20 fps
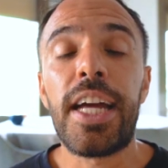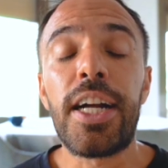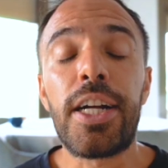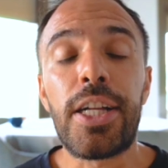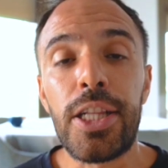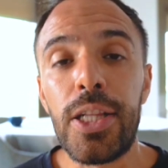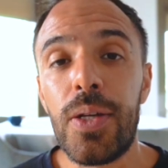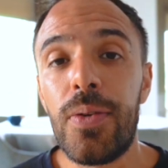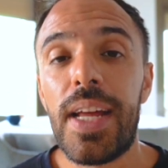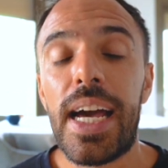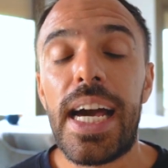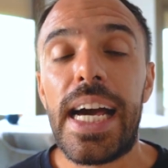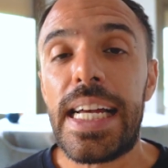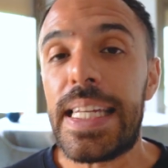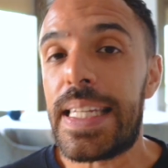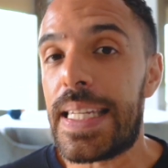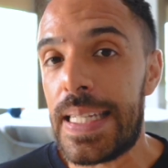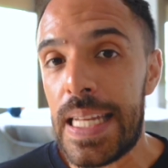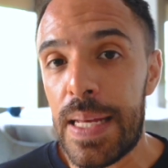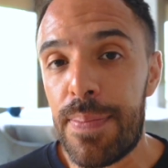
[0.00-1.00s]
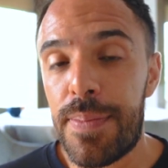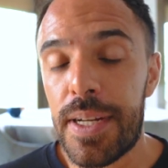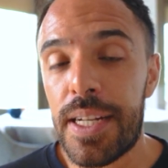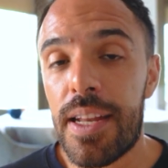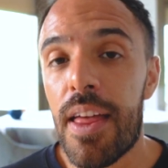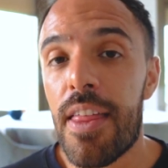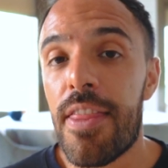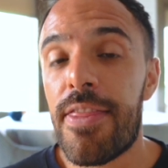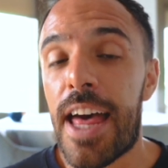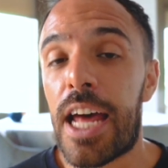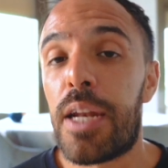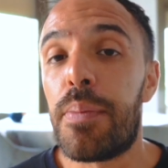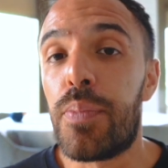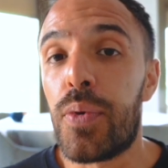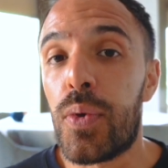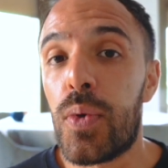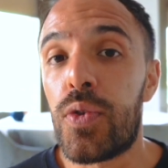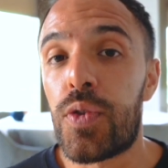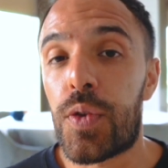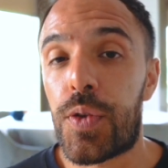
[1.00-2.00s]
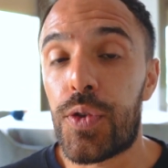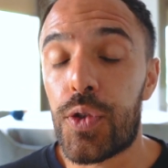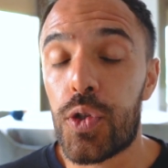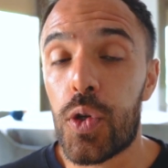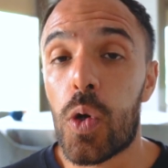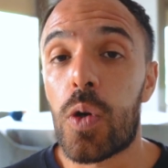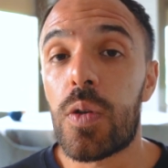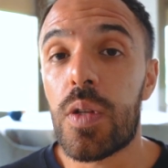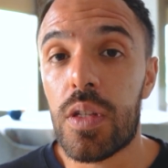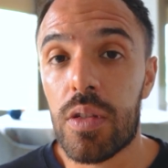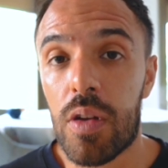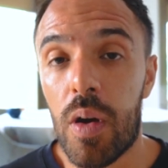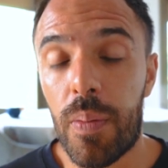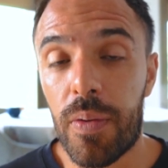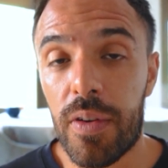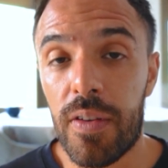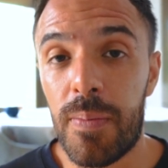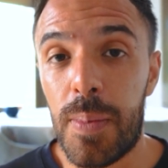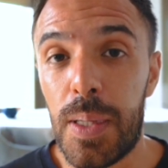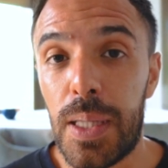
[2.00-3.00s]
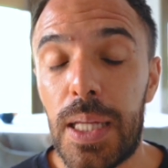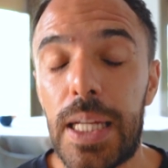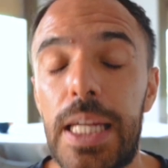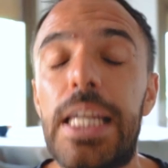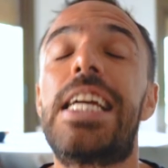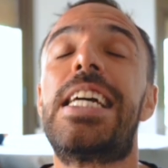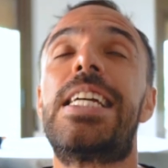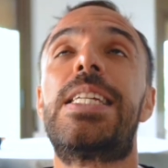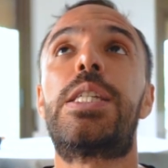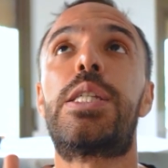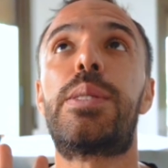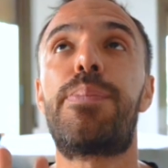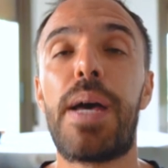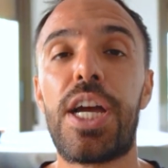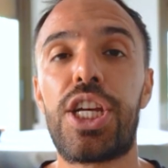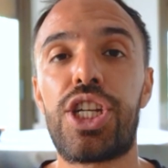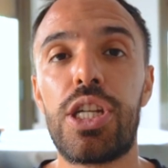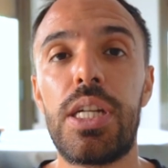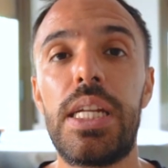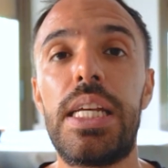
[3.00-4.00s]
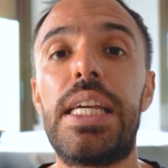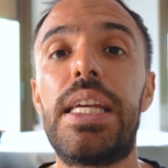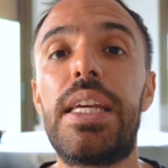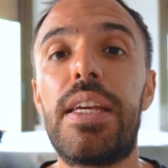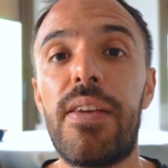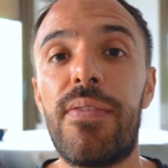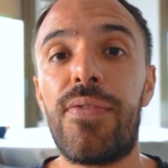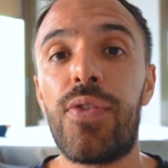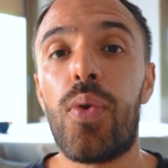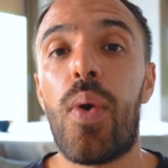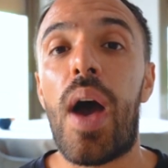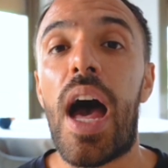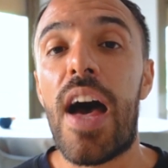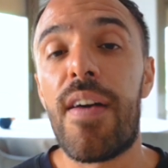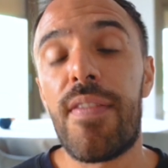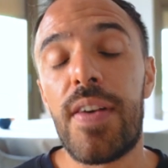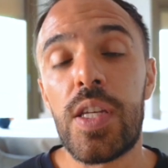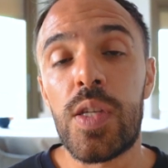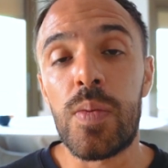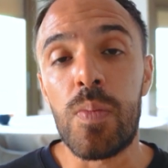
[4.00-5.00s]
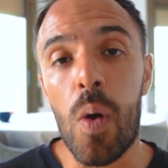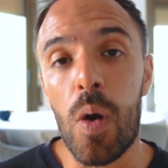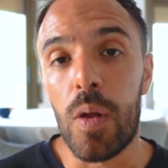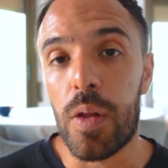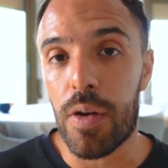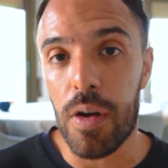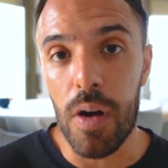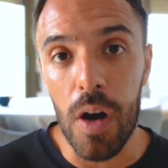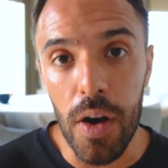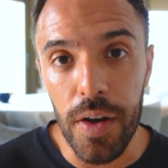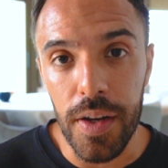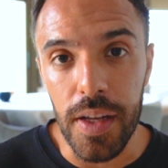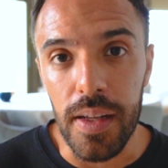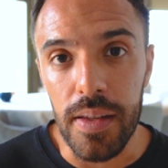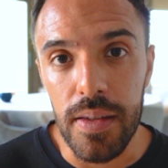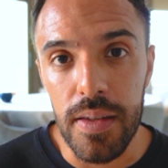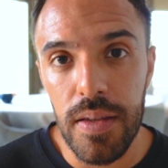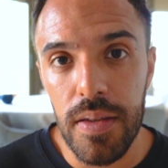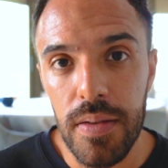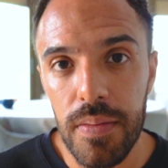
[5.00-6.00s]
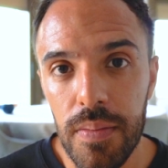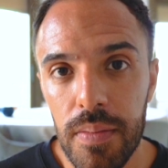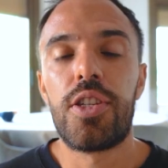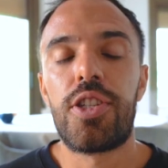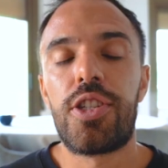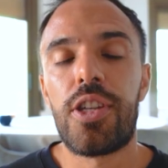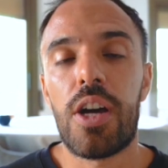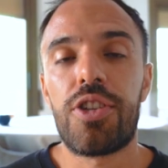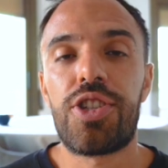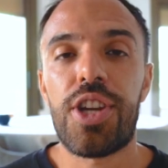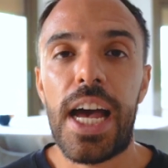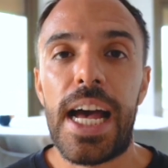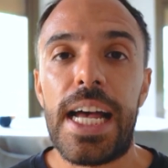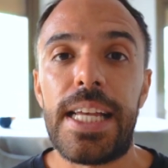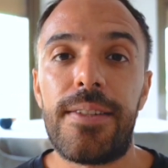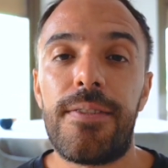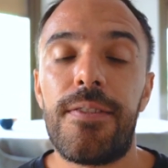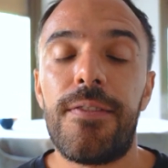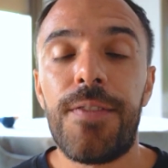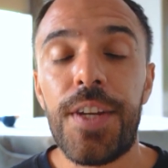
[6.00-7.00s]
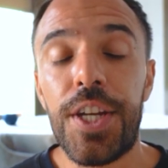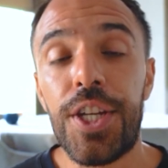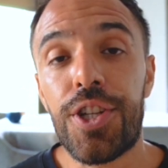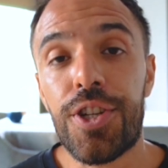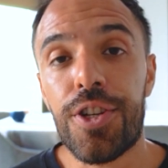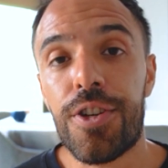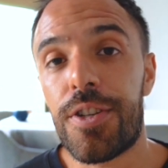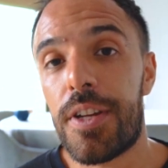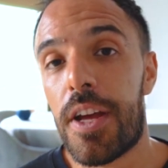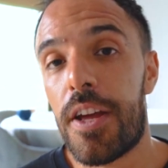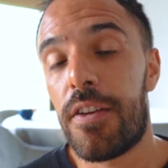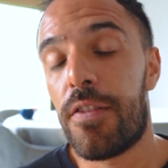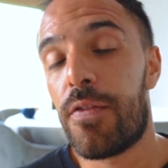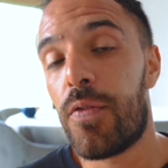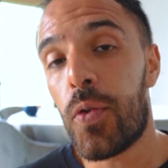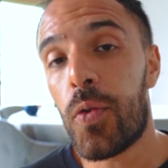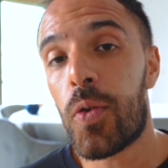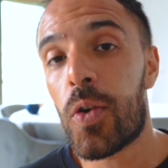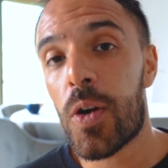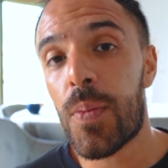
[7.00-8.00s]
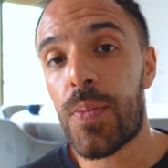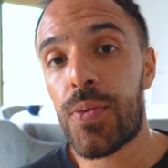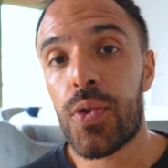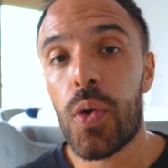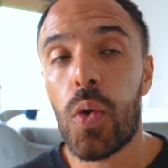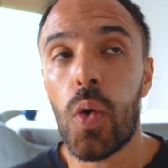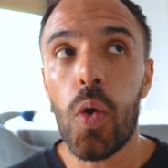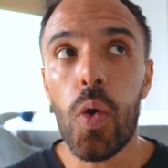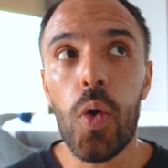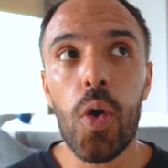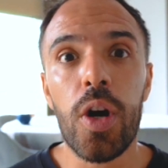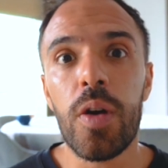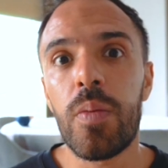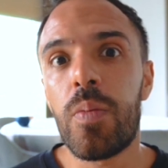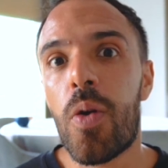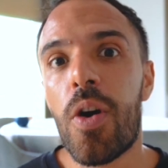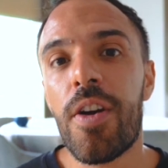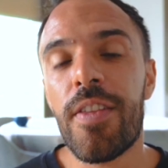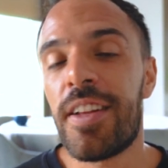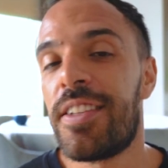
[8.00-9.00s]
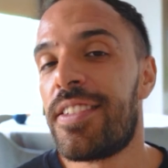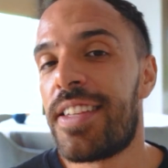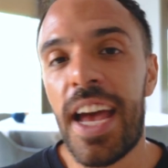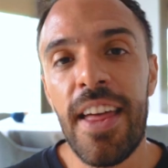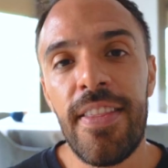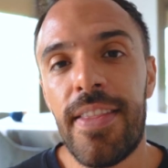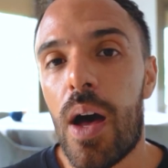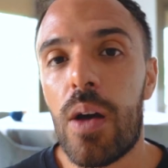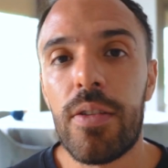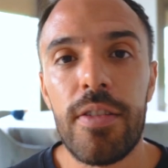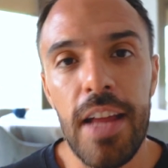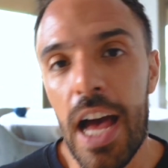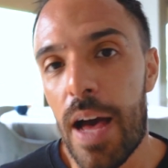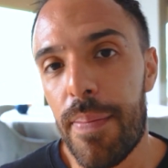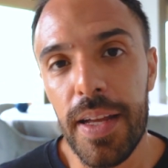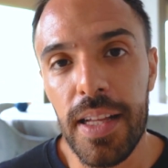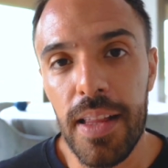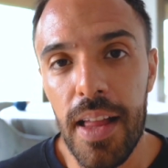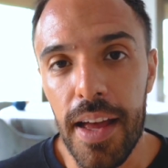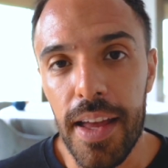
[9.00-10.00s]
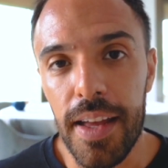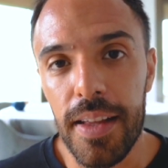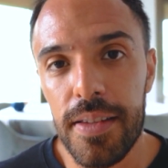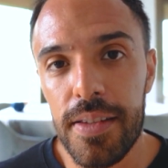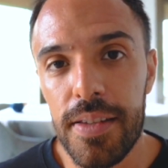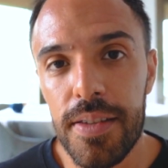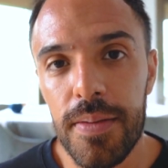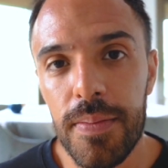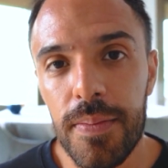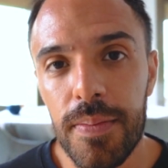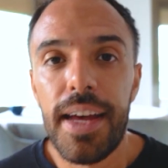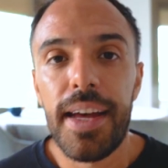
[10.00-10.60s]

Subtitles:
Include a snippet that boosts your discoverability, especially if you have a smaller audience, such as featured in Forbes or more than 10,000 happy clients.